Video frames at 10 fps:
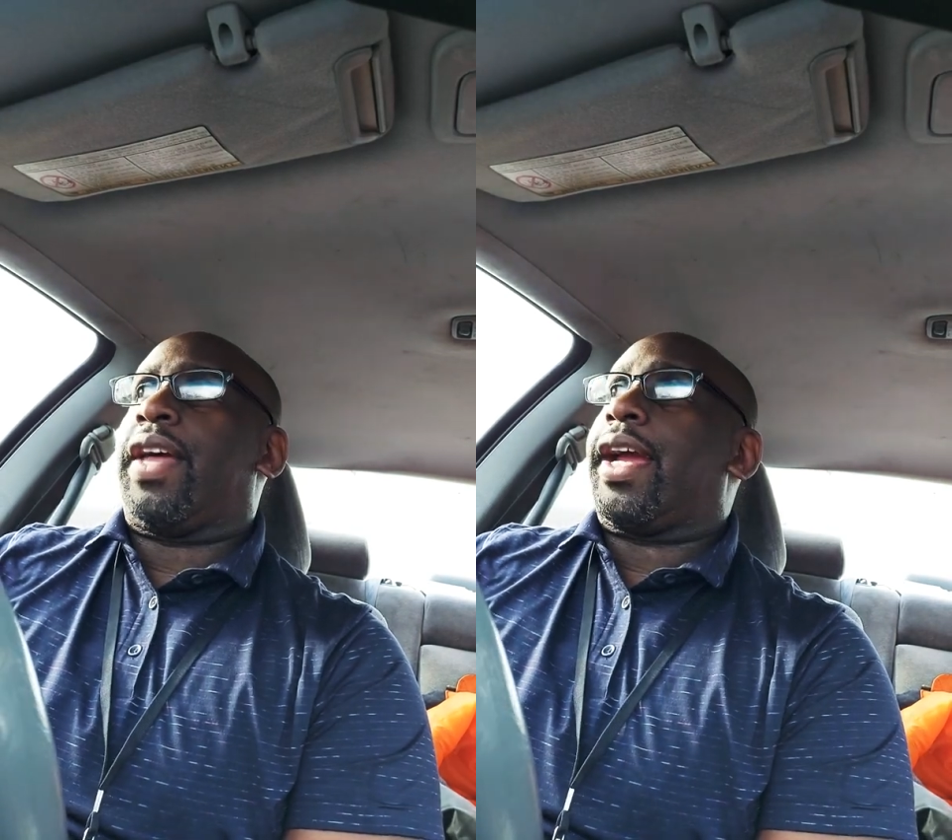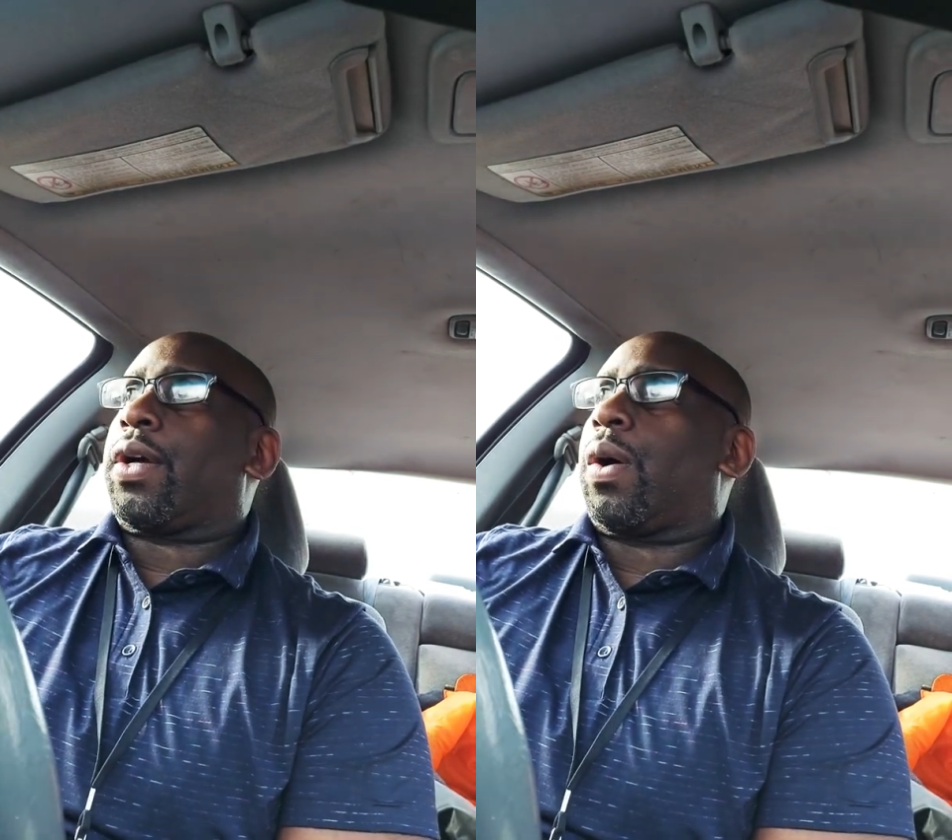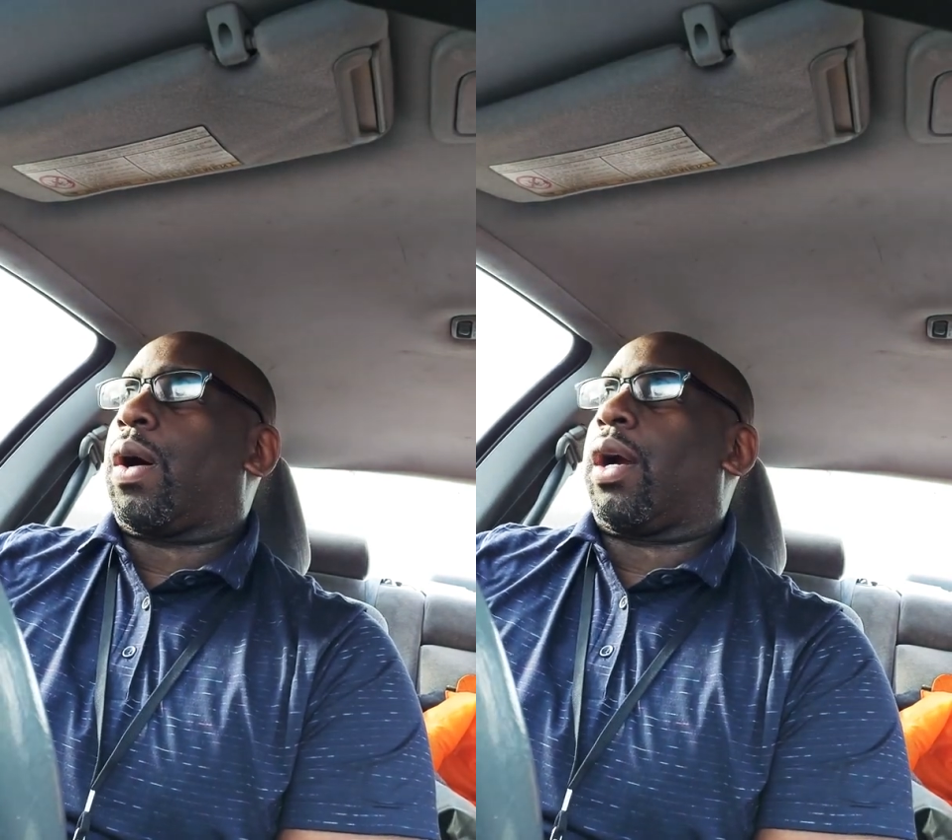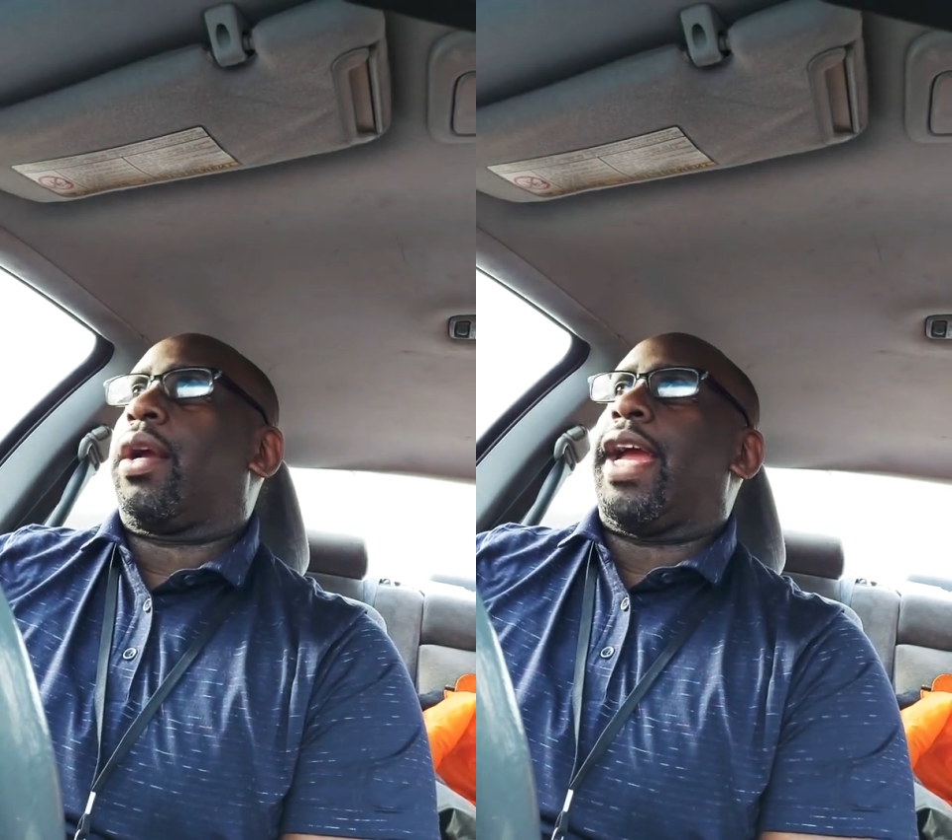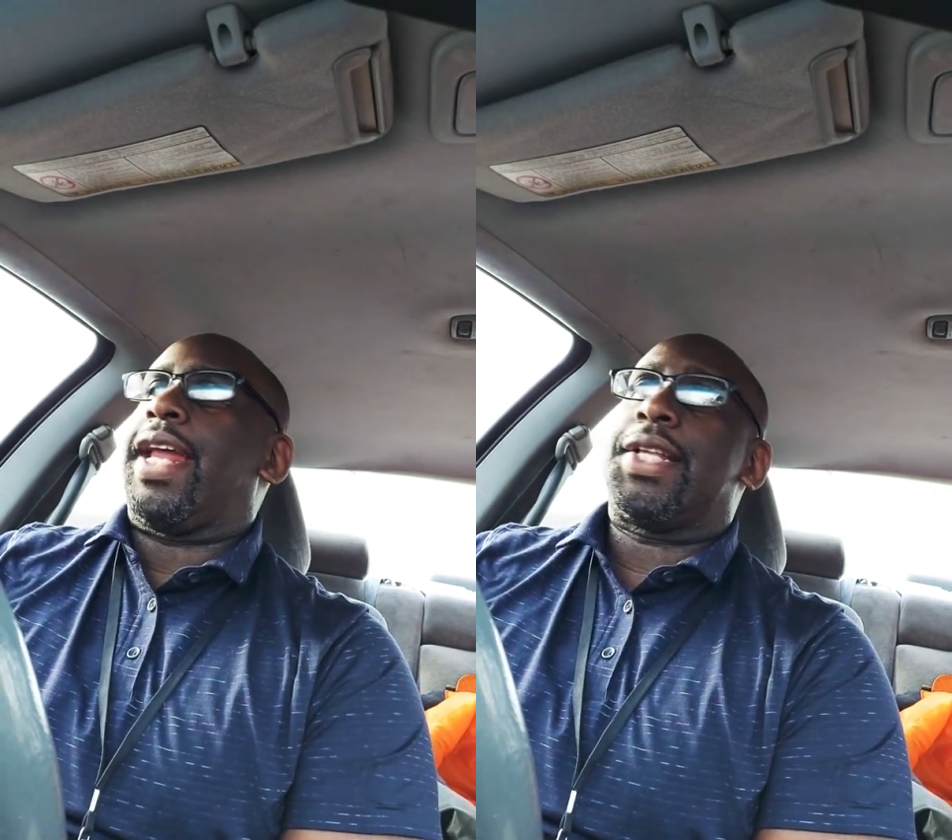that car,
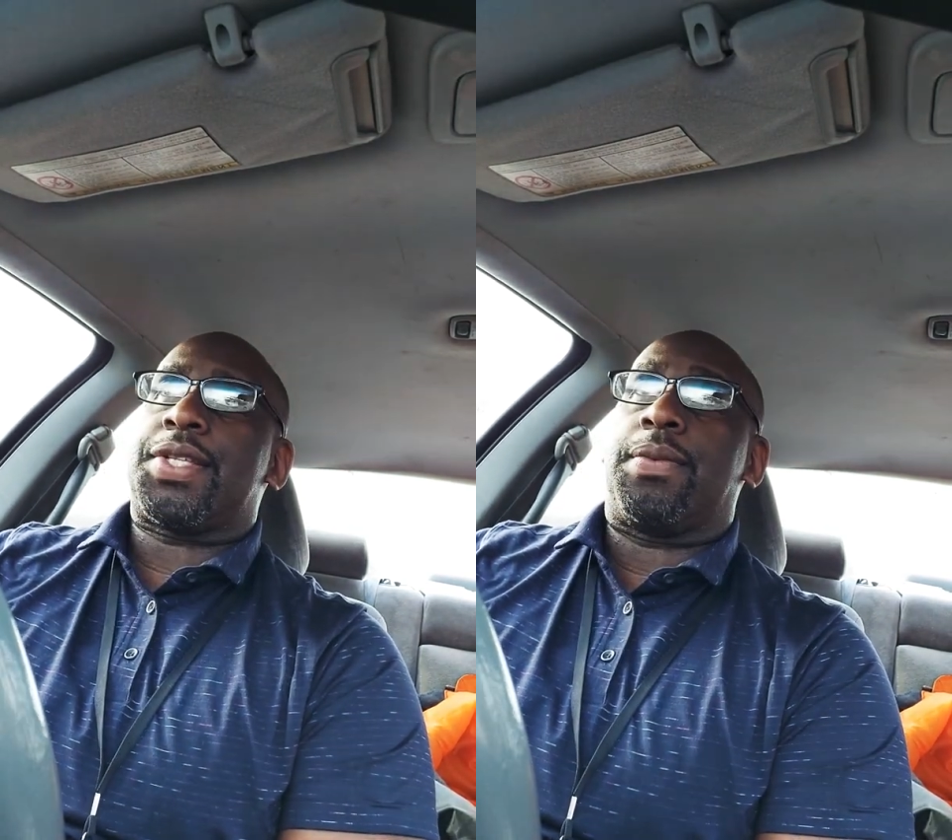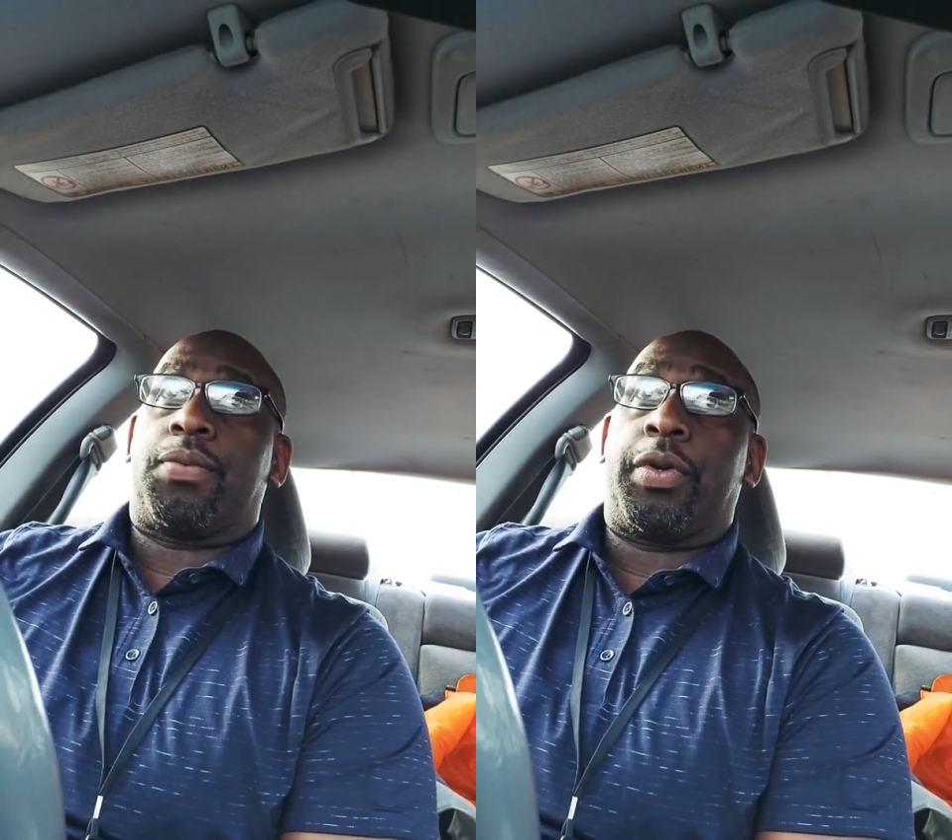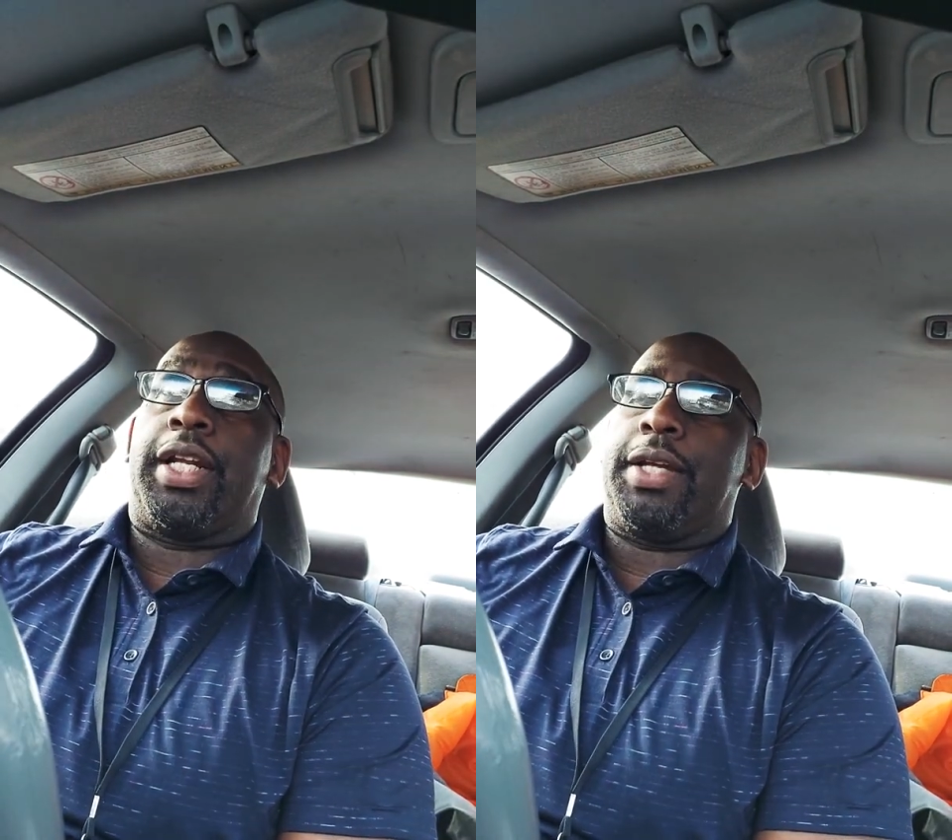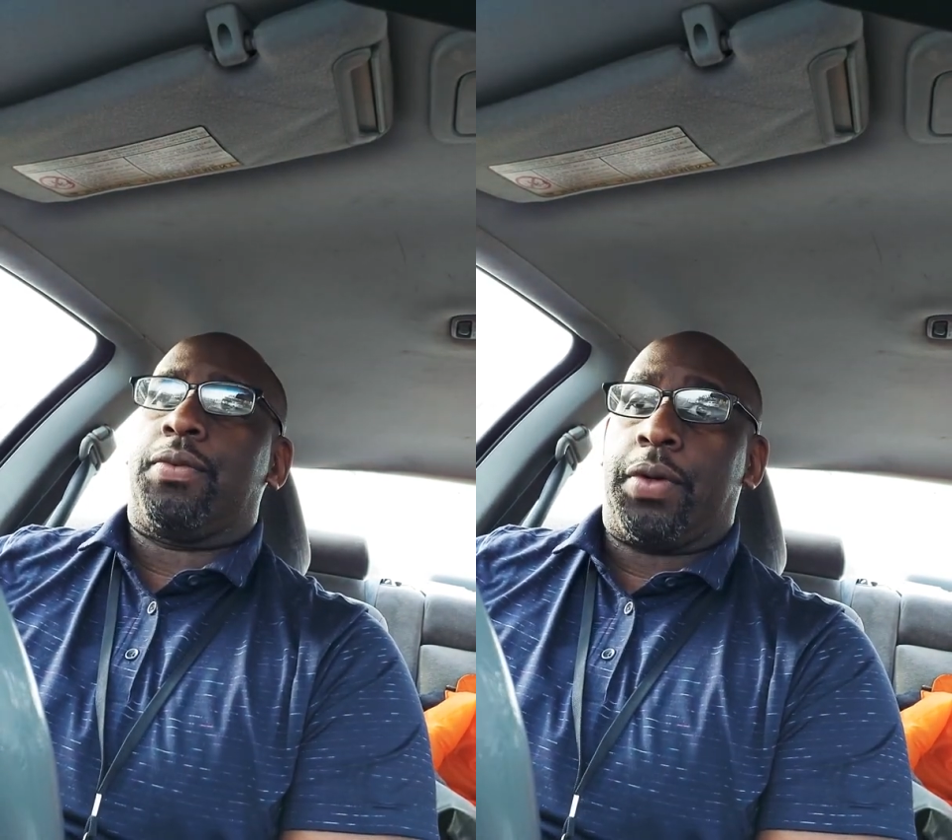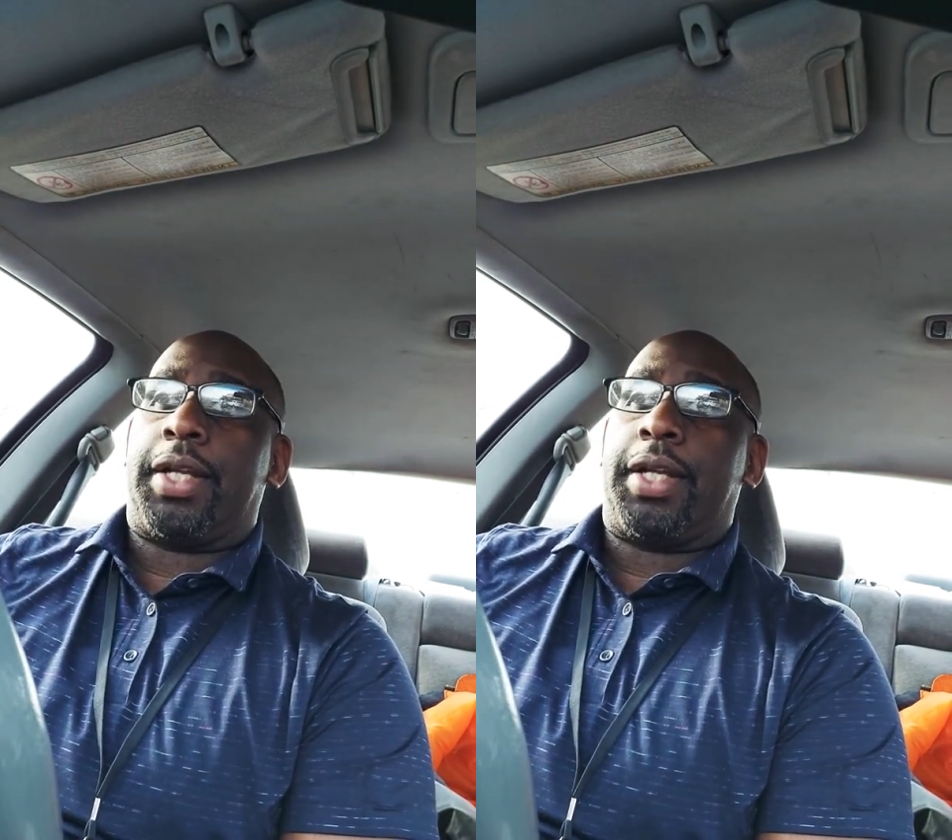and it's a really